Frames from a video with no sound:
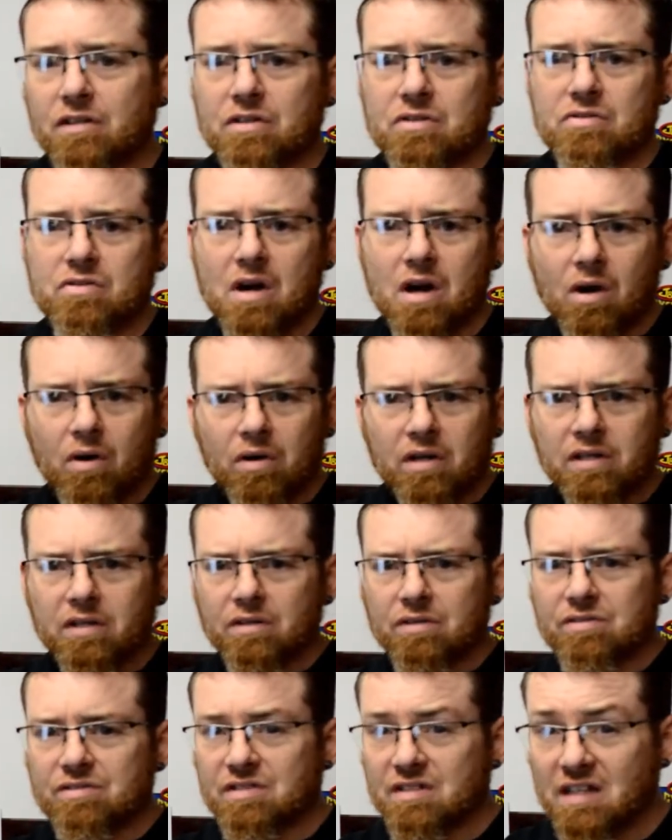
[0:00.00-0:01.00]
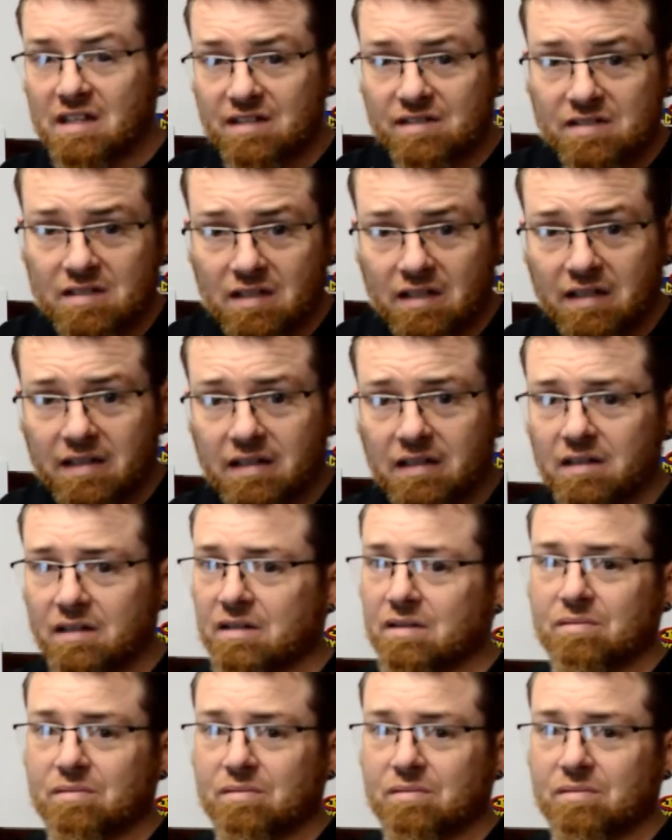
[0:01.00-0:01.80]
you draw it, you stencil it,